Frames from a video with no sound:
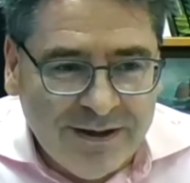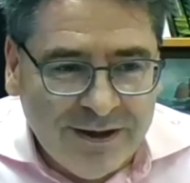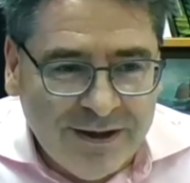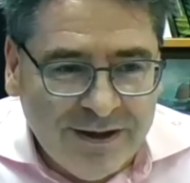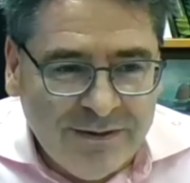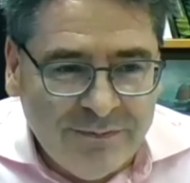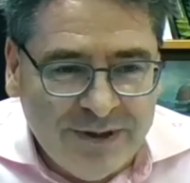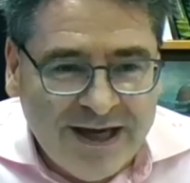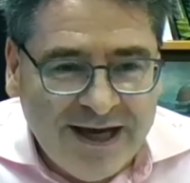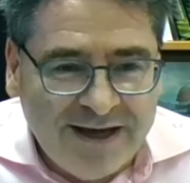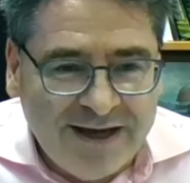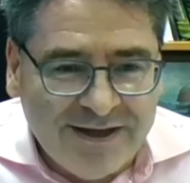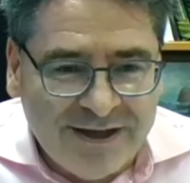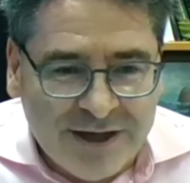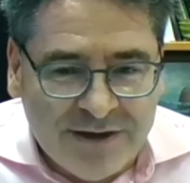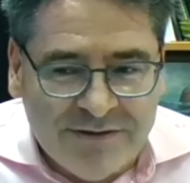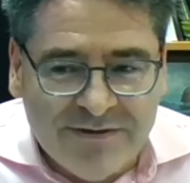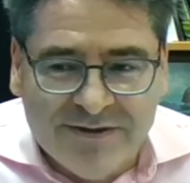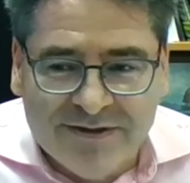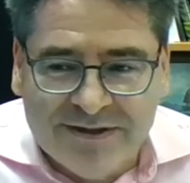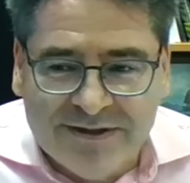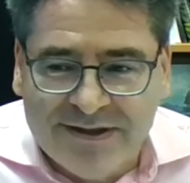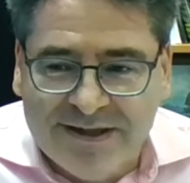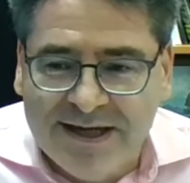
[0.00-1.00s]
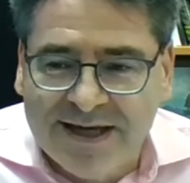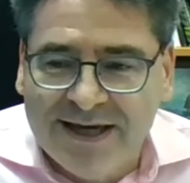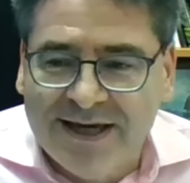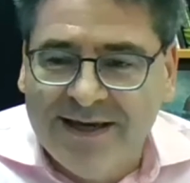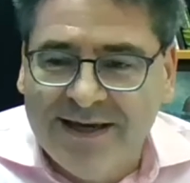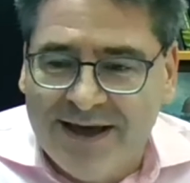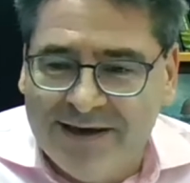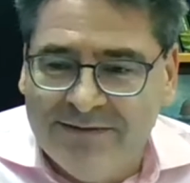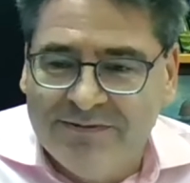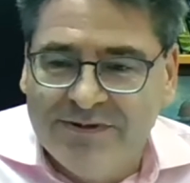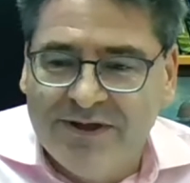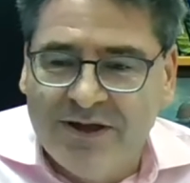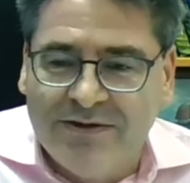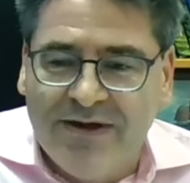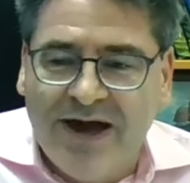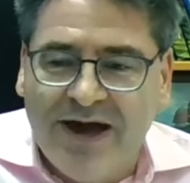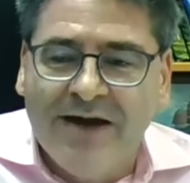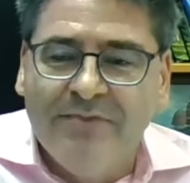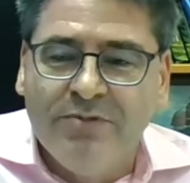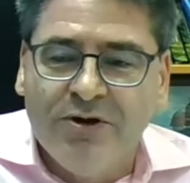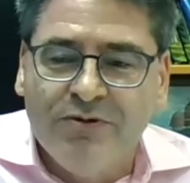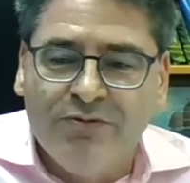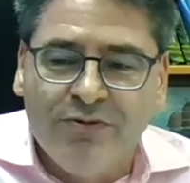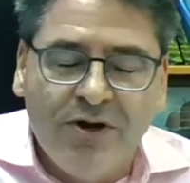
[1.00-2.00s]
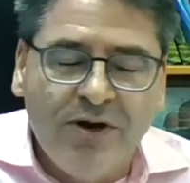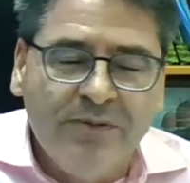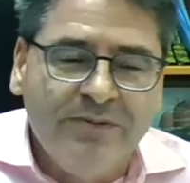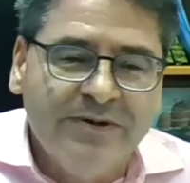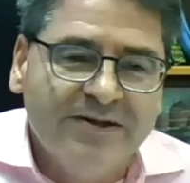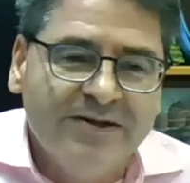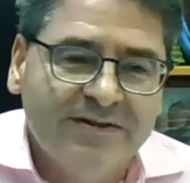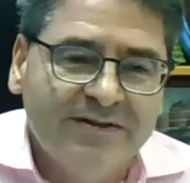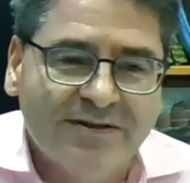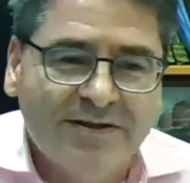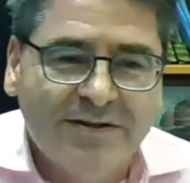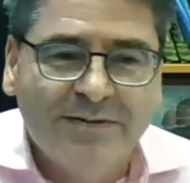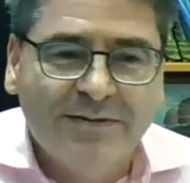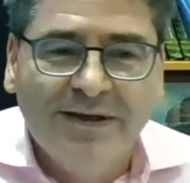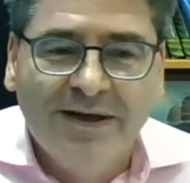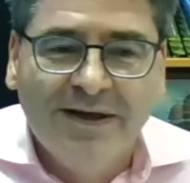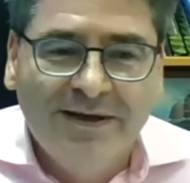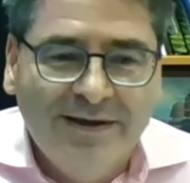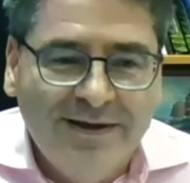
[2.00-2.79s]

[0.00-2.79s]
We had Geraint today, Emma Roberts